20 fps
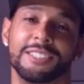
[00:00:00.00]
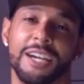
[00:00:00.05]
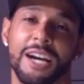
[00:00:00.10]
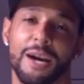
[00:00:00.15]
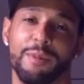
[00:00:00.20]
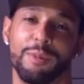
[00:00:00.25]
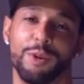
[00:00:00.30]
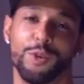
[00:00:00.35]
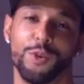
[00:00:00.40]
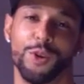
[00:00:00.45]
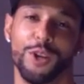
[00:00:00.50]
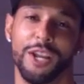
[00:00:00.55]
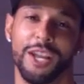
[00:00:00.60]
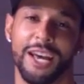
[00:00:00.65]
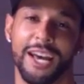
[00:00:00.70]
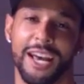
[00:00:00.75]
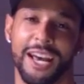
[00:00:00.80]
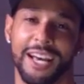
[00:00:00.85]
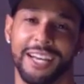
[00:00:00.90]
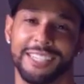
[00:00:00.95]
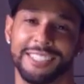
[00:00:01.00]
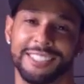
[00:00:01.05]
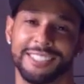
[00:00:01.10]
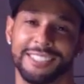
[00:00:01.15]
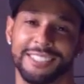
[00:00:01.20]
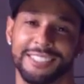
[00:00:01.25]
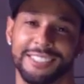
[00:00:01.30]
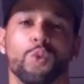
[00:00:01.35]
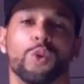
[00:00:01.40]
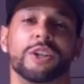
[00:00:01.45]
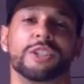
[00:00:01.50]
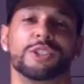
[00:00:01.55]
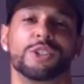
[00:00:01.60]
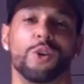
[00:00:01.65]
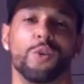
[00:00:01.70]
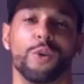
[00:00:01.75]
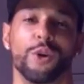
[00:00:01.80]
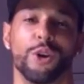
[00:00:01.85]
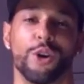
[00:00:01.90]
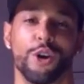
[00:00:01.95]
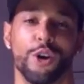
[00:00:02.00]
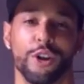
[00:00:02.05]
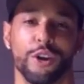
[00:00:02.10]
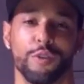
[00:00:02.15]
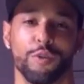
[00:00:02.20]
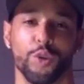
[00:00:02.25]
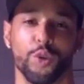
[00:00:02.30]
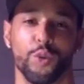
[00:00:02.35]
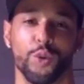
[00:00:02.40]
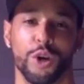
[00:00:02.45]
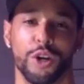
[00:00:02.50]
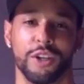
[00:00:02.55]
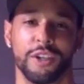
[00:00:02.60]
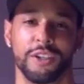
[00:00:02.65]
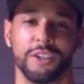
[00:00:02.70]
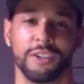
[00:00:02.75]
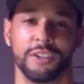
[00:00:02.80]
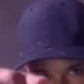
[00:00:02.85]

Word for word: Time to relax. What is going on everyone?